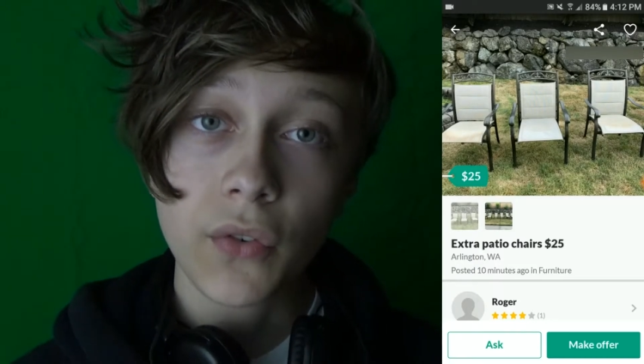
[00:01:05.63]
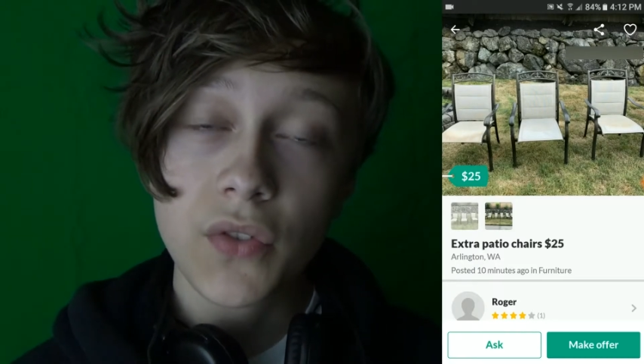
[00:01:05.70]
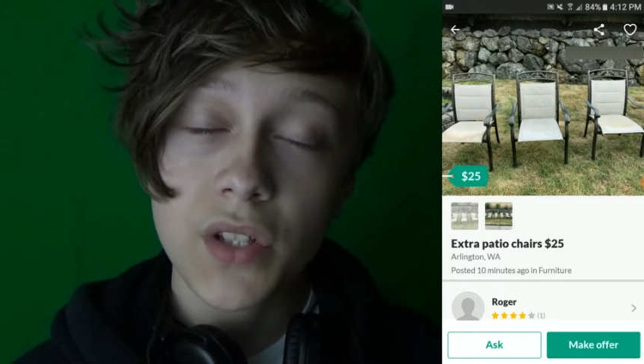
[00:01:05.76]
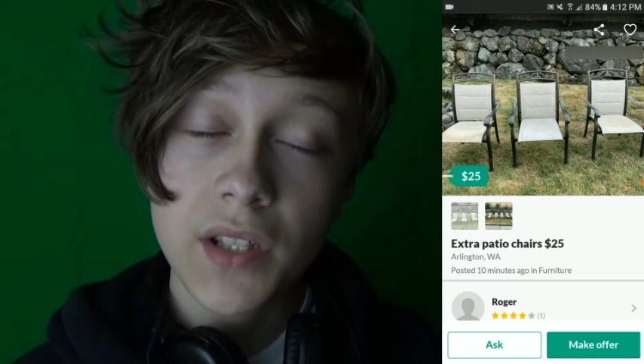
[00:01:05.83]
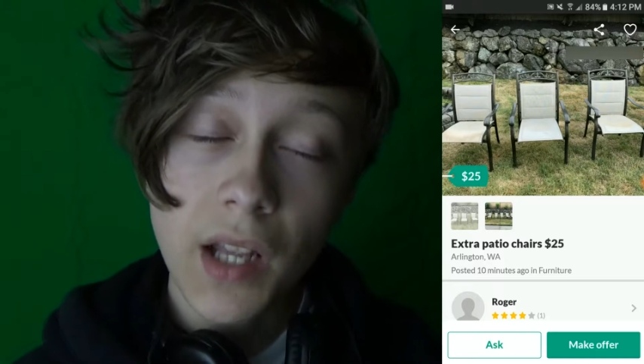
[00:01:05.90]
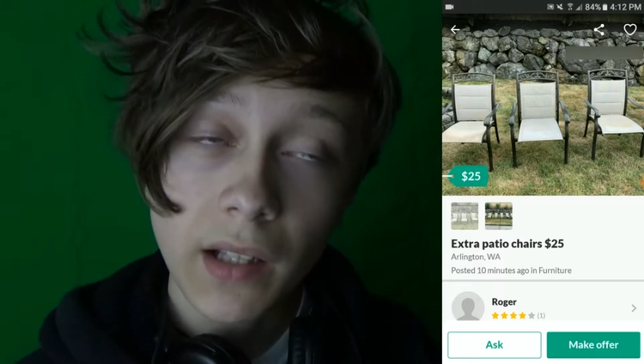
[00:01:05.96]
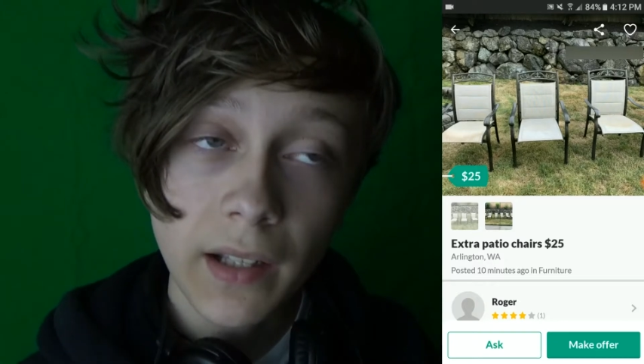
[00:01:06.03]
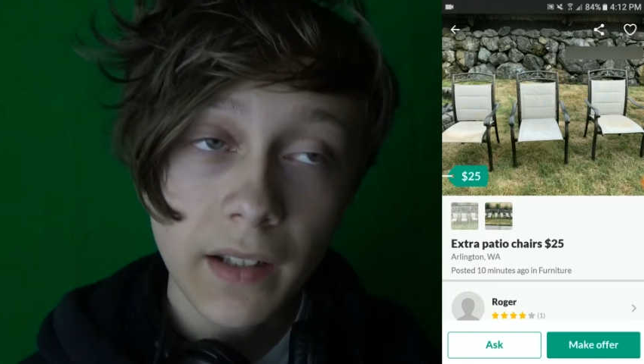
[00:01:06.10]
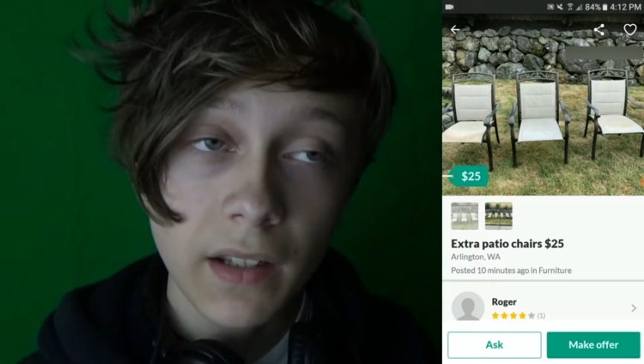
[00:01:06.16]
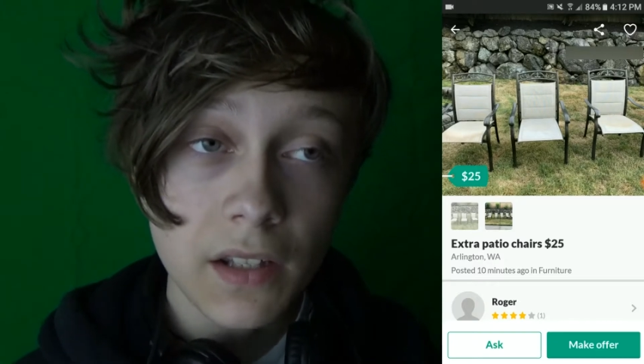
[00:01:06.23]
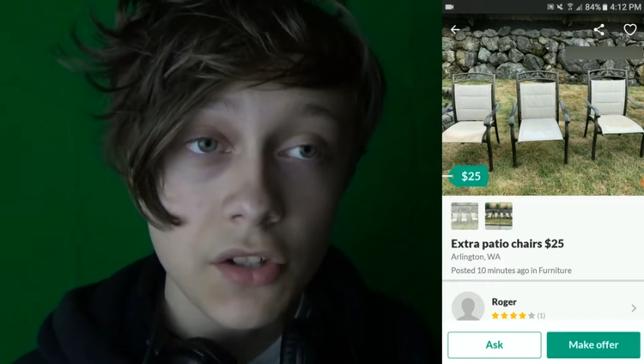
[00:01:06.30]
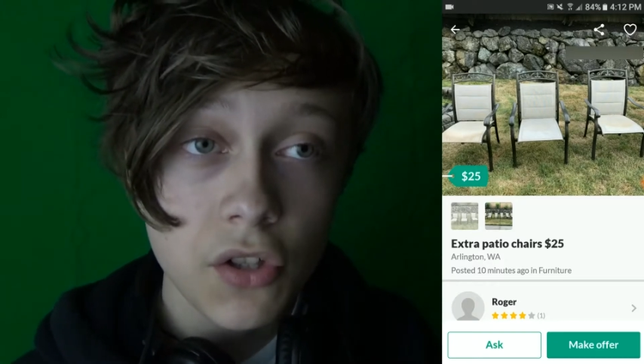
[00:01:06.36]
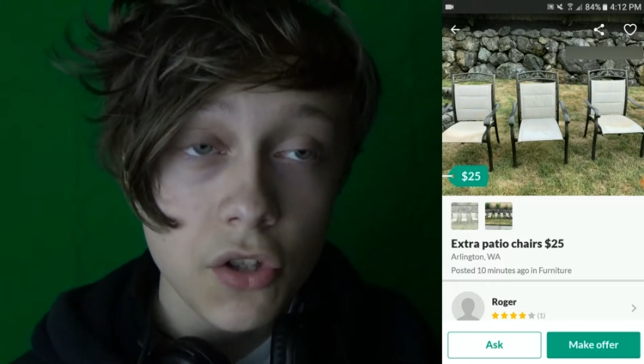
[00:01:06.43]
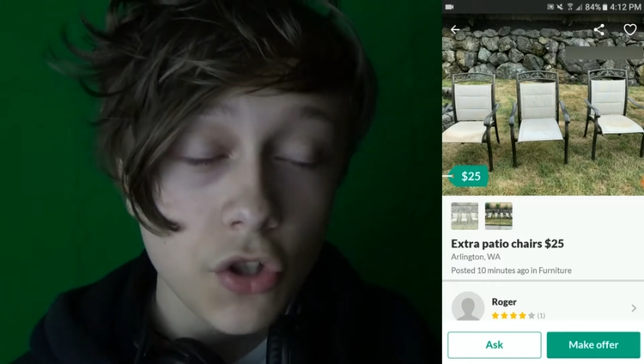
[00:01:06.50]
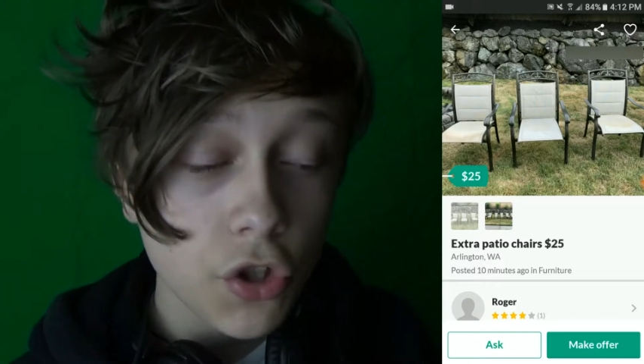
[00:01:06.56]
selling
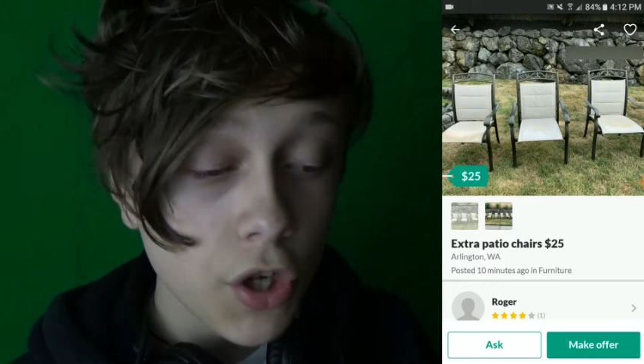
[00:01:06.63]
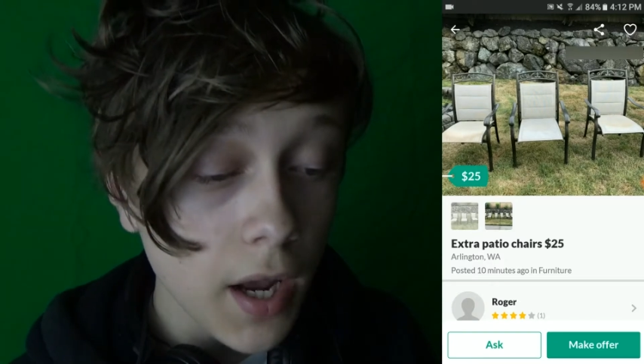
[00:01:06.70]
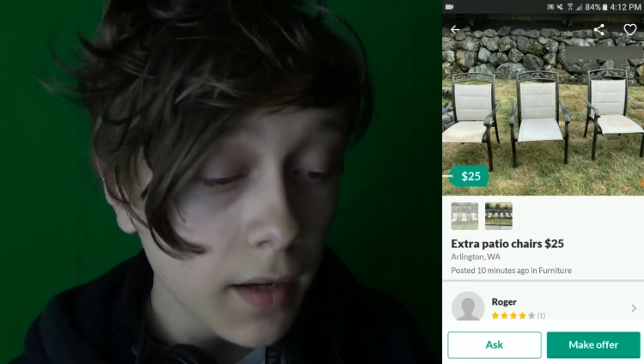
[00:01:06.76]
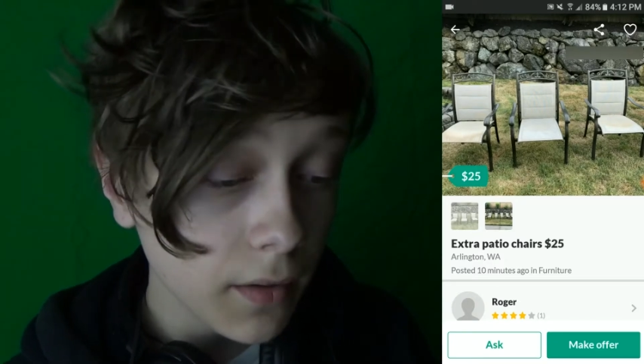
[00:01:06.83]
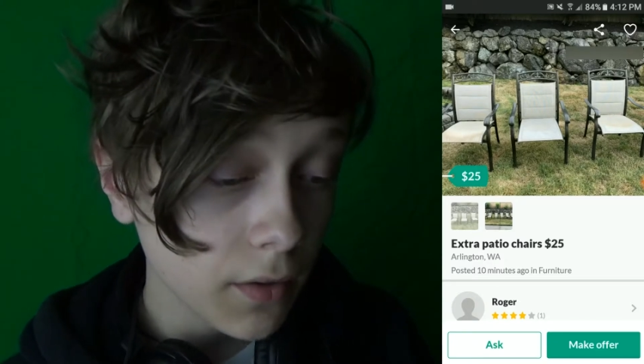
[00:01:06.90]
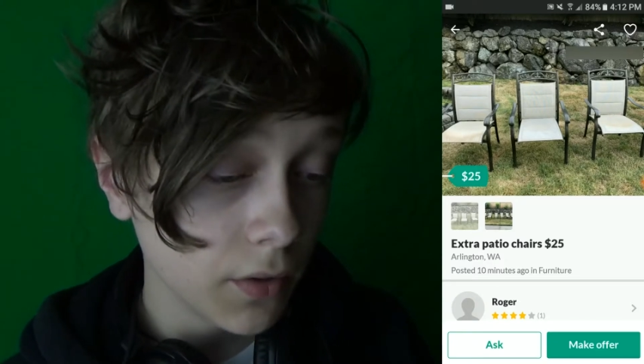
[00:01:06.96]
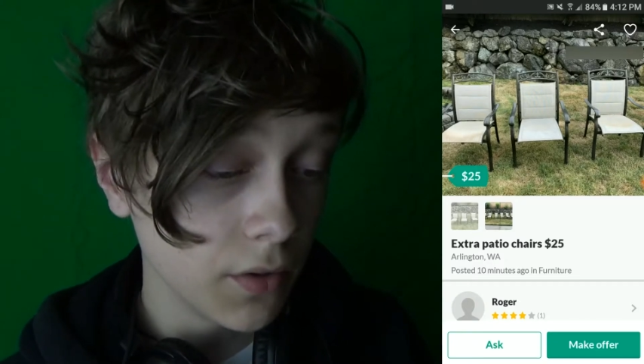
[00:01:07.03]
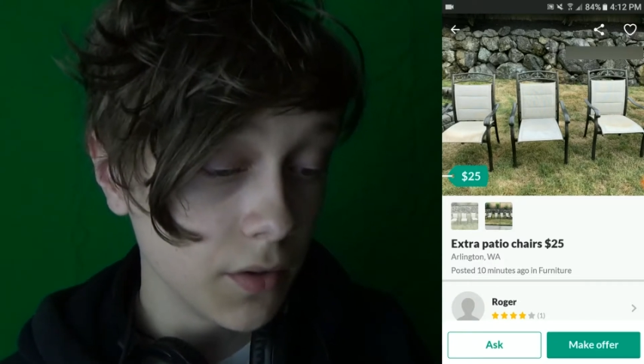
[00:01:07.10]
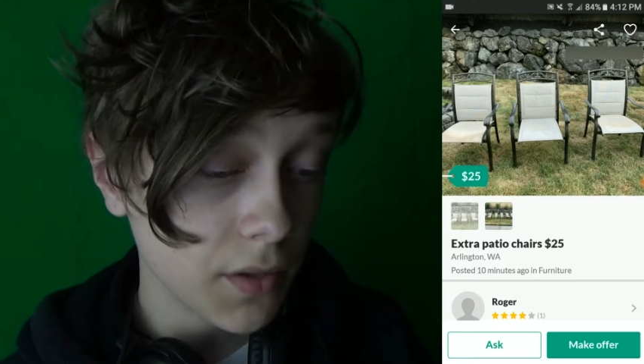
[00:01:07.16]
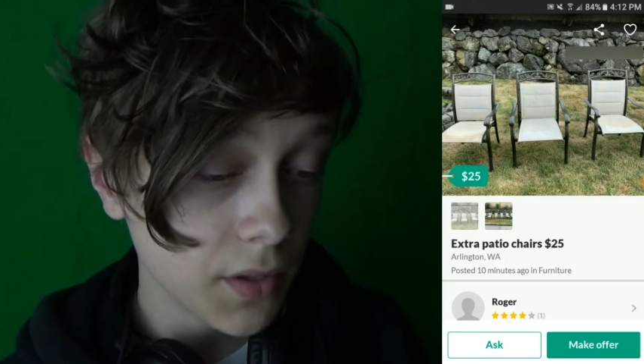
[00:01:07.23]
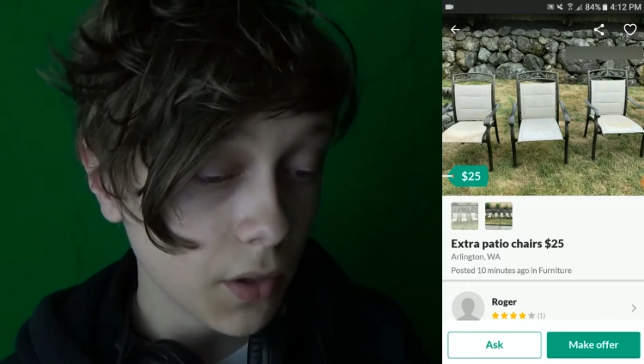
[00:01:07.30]
these chairs,